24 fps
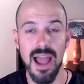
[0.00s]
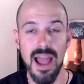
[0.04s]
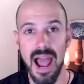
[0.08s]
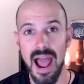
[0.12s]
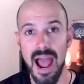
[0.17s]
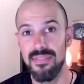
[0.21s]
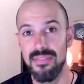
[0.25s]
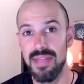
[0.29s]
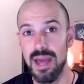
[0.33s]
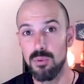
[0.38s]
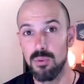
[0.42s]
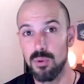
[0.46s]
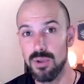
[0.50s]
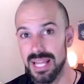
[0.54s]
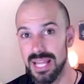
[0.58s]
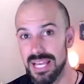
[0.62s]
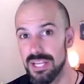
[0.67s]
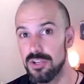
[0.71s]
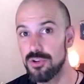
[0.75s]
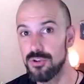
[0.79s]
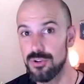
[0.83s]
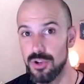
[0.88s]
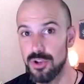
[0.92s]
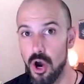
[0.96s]
and they will
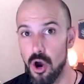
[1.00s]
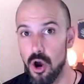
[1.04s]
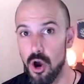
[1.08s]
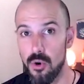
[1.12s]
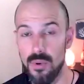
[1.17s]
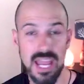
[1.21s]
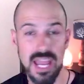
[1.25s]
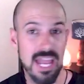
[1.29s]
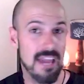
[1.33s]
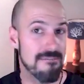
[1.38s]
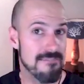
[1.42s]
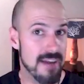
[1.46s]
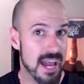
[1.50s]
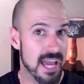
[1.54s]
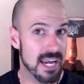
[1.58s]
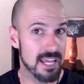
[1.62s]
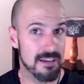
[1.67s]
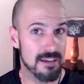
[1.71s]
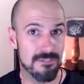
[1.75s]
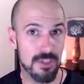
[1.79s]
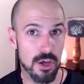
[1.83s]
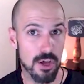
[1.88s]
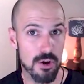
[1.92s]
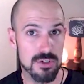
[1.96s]
let you know if
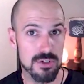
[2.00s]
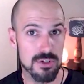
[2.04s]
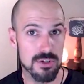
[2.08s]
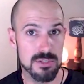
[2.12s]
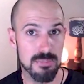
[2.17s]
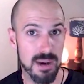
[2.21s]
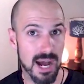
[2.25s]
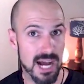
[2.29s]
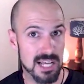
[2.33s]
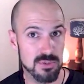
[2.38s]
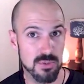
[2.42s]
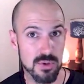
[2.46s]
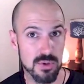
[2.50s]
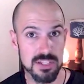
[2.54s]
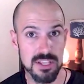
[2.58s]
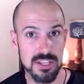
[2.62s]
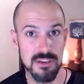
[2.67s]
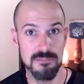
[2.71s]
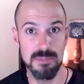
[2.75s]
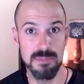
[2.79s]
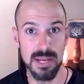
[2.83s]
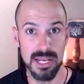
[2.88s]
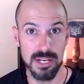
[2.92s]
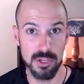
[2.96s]
any of those passwords
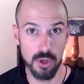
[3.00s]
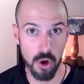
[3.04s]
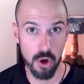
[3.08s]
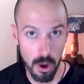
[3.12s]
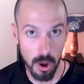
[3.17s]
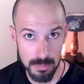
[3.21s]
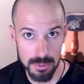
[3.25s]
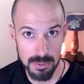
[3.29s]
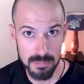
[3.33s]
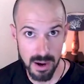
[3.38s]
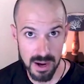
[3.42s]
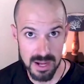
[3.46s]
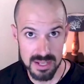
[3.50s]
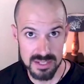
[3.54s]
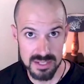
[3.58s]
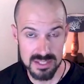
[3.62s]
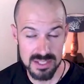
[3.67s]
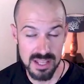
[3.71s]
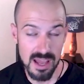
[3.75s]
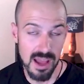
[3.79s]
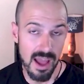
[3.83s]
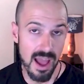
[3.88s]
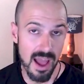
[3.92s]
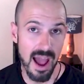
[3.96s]
have been
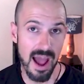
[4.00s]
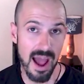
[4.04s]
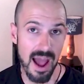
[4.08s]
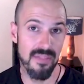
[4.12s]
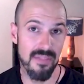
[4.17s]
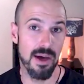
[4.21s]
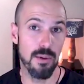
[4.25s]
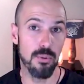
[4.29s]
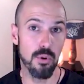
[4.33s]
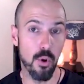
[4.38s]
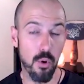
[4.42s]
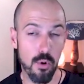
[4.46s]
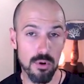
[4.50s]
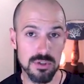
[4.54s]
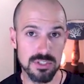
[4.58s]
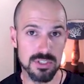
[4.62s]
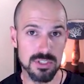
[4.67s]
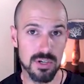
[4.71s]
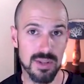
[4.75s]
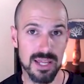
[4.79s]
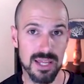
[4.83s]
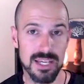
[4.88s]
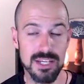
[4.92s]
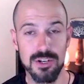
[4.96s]
compromised and they will
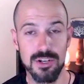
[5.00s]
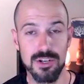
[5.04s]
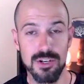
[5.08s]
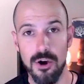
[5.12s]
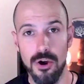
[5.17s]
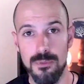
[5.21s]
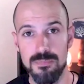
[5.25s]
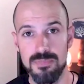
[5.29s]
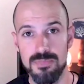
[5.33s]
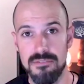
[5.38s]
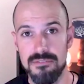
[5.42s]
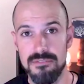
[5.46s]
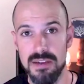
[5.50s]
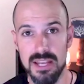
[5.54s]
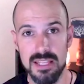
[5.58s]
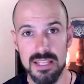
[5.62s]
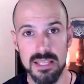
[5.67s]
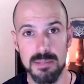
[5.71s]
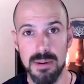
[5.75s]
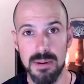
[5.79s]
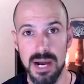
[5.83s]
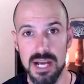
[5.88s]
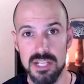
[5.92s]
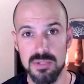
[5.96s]
also let you know if any of
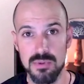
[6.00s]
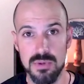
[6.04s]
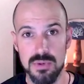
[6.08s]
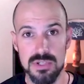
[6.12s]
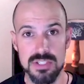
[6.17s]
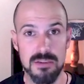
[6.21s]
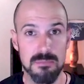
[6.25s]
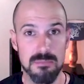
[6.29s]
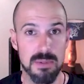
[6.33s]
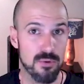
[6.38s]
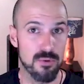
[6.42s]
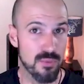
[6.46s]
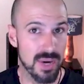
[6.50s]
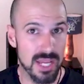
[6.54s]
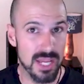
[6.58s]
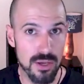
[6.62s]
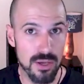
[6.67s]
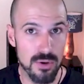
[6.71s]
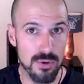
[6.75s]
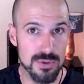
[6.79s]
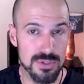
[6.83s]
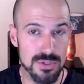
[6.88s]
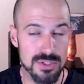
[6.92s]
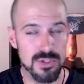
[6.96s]
the passwords have been
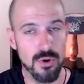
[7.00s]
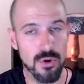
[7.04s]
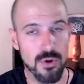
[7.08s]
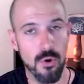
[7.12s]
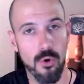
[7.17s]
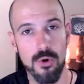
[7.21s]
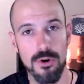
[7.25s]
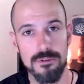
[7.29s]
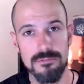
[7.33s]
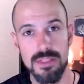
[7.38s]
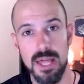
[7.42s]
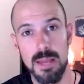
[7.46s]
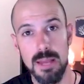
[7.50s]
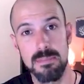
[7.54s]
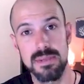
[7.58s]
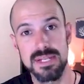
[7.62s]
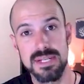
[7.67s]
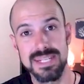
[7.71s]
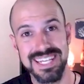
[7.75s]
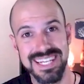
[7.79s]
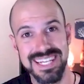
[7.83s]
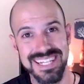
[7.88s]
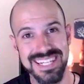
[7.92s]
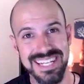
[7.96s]
reused or if they're
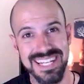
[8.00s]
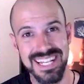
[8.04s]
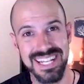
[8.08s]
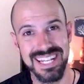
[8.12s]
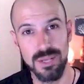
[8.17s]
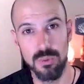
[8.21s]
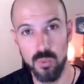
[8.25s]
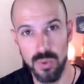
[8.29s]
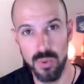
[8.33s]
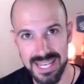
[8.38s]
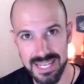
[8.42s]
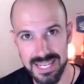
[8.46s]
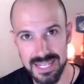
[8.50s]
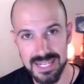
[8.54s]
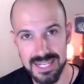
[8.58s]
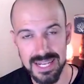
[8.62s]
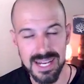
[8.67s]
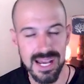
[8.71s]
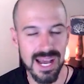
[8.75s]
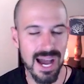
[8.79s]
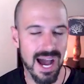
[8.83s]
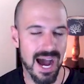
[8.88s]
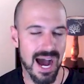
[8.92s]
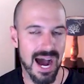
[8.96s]
particularly weak
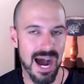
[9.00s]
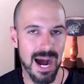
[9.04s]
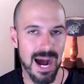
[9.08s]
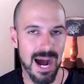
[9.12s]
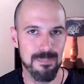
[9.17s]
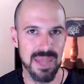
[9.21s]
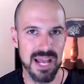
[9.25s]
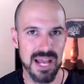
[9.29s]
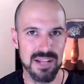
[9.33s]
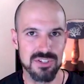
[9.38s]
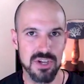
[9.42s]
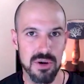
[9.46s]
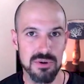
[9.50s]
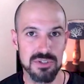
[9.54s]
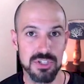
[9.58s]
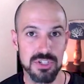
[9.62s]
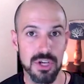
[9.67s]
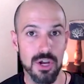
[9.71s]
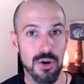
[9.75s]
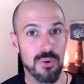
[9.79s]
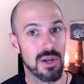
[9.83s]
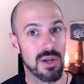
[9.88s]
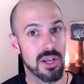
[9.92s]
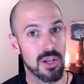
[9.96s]
um, and so it's
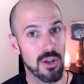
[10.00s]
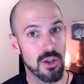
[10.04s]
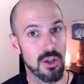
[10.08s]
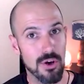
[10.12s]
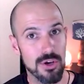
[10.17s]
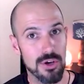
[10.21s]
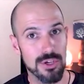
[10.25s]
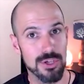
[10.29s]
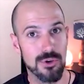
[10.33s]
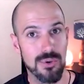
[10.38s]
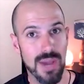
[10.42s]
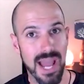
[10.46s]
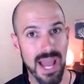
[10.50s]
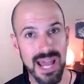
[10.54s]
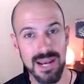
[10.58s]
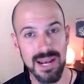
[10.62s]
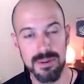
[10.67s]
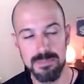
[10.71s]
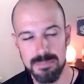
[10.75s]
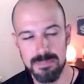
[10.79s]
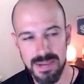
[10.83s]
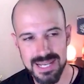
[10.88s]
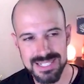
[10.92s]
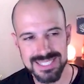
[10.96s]
going to alert you
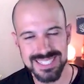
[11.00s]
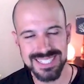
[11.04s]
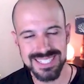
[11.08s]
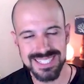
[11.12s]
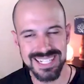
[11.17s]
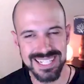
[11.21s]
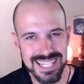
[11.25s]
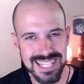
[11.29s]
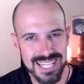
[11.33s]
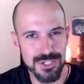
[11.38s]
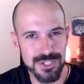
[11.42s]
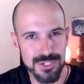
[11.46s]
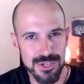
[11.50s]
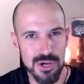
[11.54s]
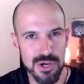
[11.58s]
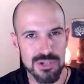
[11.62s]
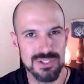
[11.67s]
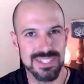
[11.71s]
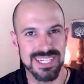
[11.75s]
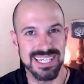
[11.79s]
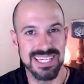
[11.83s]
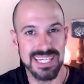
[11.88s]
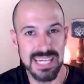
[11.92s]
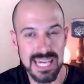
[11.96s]
and basically let you know
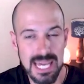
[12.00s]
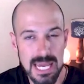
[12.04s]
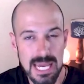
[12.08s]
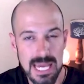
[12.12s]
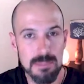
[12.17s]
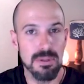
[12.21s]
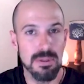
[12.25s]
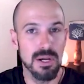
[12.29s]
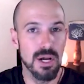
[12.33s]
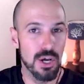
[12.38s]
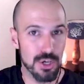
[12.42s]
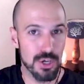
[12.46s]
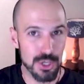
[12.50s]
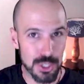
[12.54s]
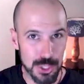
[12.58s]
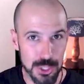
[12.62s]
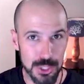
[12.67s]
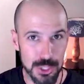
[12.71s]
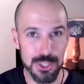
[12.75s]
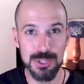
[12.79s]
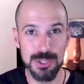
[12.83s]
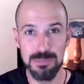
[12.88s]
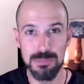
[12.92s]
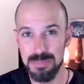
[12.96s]
to keep
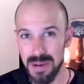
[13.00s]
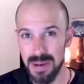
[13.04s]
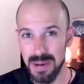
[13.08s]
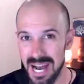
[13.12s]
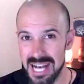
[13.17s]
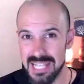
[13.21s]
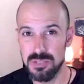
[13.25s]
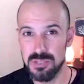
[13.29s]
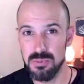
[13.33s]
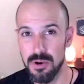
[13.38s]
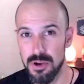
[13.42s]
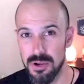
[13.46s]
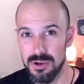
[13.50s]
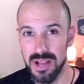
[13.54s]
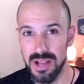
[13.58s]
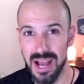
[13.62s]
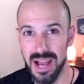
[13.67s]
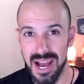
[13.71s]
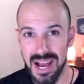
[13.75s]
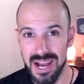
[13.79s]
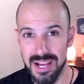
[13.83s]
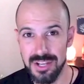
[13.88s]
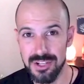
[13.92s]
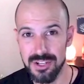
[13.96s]
good password,
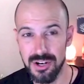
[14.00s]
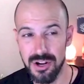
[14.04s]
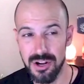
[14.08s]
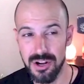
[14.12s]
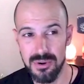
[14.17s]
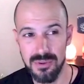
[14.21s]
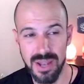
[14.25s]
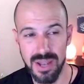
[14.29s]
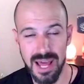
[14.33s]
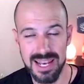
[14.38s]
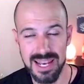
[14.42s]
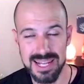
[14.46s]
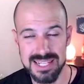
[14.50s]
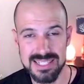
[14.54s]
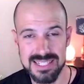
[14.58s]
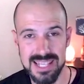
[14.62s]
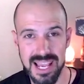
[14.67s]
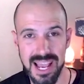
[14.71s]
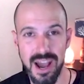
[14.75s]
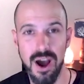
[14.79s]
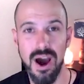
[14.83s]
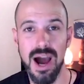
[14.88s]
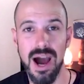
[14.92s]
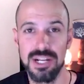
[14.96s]
uh, you know, uh, let's
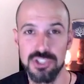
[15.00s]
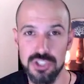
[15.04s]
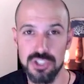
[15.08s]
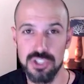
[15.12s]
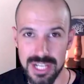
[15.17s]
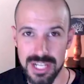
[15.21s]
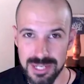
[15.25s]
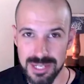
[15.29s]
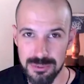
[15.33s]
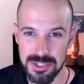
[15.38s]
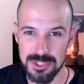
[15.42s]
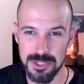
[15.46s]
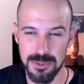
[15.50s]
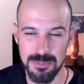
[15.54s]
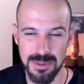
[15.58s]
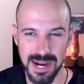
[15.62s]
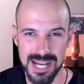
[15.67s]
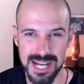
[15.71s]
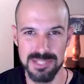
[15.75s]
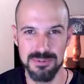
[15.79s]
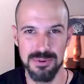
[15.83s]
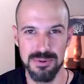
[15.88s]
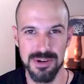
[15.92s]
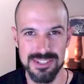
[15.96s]
say hygiene with your
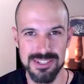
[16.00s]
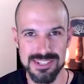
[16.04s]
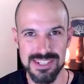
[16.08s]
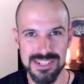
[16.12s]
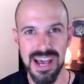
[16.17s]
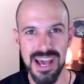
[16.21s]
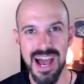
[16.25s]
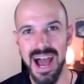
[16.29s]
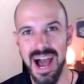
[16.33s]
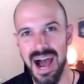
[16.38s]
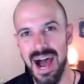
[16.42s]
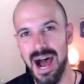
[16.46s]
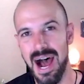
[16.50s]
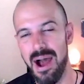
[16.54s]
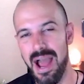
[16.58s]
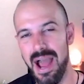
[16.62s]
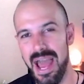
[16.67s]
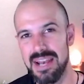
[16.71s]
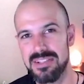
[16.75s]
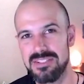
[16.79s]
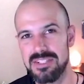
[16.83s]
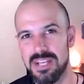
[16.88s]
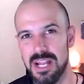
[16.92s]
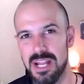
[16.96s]
passwords, uh,
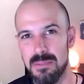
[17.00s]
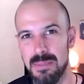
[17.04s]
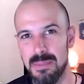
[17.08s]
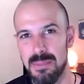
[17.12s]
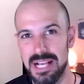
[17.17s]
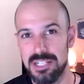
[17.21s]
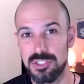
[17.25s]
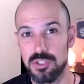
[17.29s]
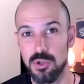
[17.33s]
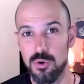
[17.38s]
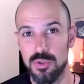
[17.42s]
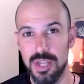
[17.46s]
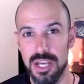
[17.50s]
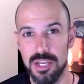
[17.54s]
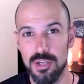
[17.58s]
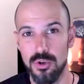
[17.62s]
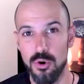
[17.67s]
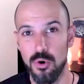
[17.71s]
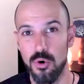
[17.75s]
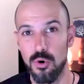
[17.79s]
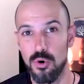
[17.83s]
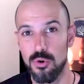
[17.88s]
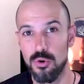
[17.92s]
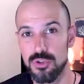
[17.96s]
and it's going to make sure that
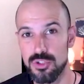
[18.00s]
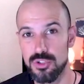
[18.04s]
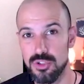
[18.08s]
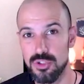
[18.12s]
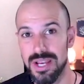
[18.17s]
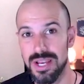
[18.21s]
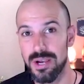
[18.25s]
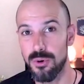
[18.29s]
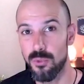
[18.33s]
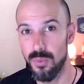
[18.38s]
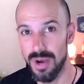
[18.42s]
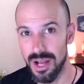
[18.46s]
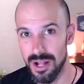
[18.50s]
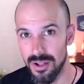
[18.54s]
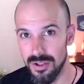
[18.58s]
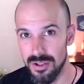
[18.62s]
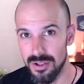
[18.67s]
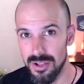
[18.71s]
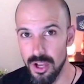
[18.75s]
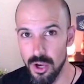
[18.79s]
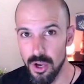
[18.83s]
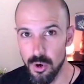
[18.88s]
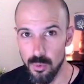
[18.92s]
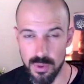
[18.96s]
you're doing
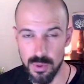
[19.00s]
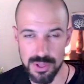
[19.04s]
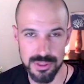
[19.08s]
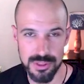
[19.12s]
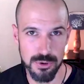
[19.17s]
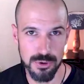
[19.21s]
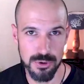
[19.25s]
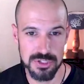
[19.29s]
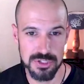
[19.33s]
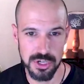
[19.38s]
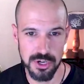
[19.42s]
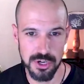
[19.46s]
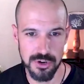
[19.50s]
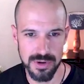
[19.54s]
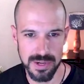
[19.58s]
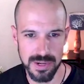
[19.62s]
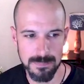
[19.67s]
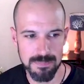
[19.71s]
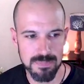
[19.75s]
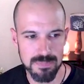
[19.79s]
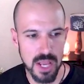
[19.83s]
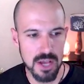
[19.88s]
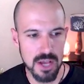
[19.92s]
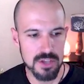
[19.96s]
well with your
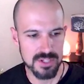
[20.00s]
security.